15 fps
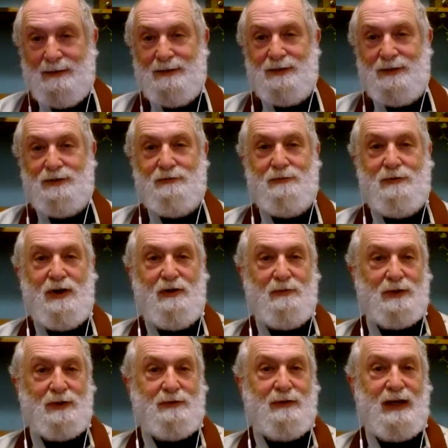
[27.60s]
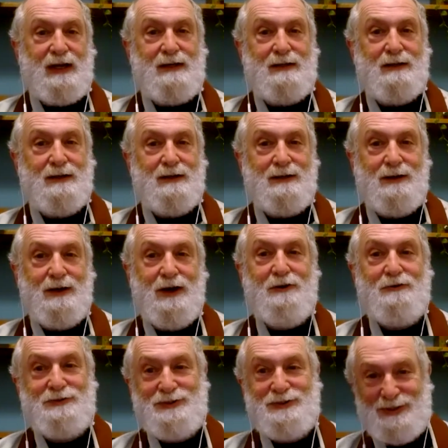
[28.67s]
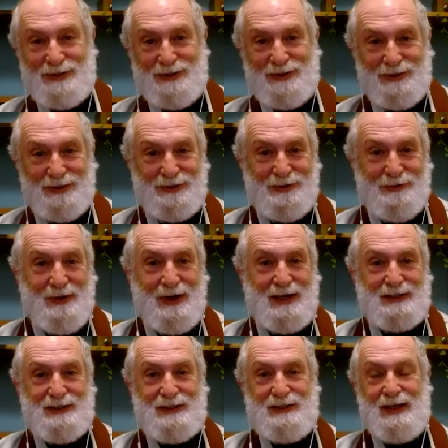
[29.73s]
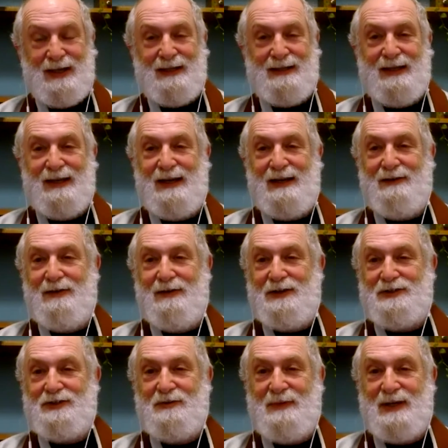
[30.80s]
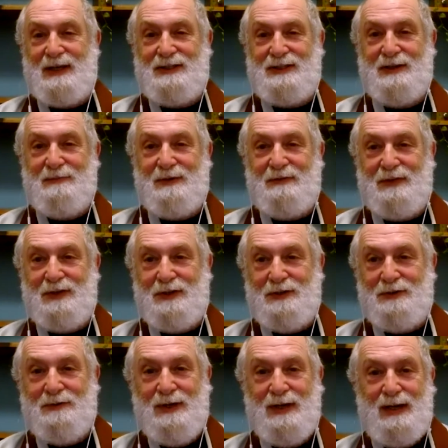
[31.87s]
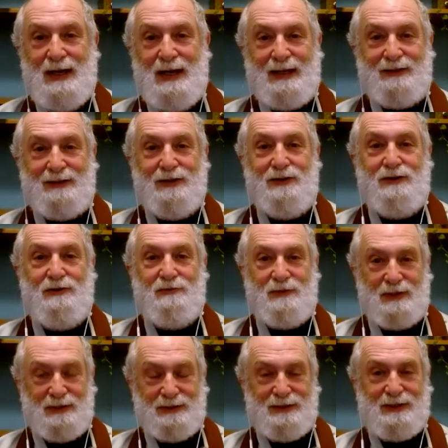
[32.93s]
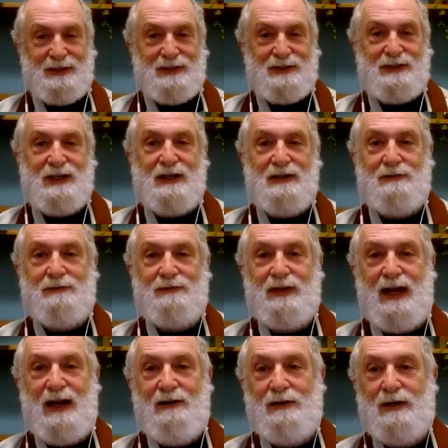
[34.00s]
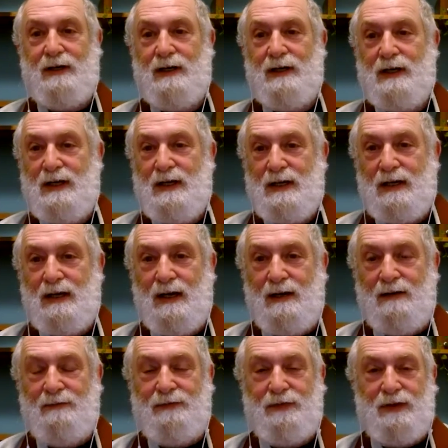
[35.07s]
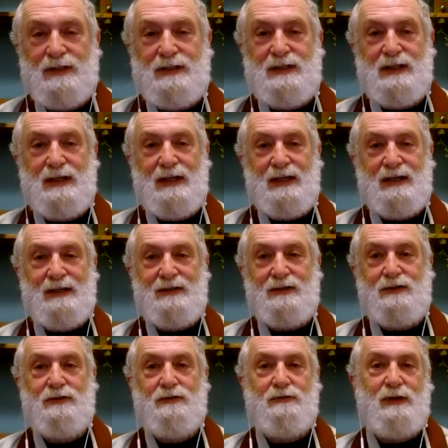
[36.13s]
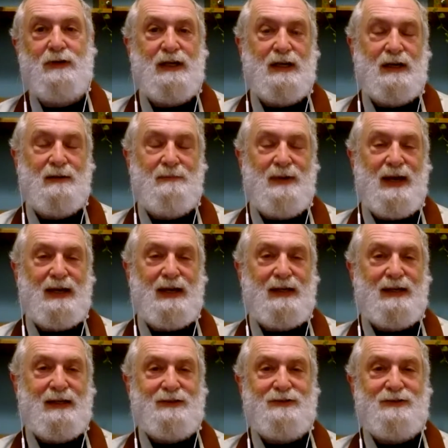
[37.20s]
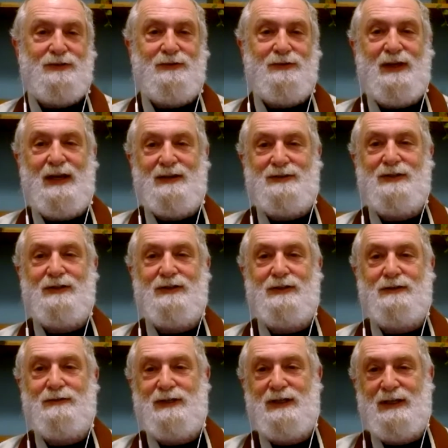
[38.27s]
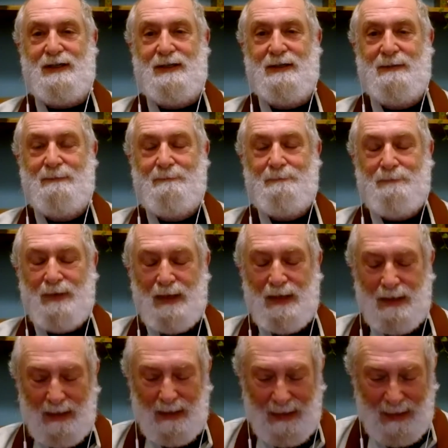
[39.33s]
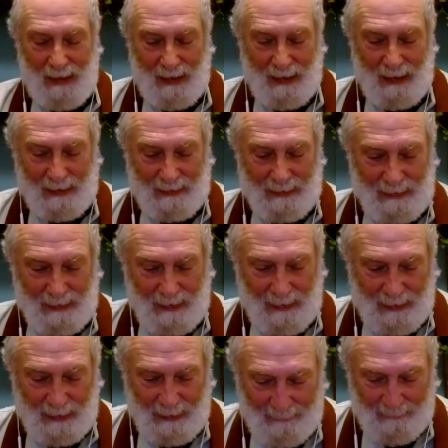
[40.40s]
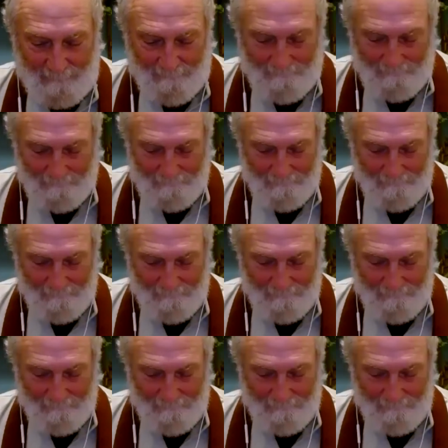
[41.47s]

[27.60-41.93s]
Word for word: you all were great hosts to us. And then I also met some of you at the Whole World's a Single Flower conference in Korea back in two thousand thirteen. And um,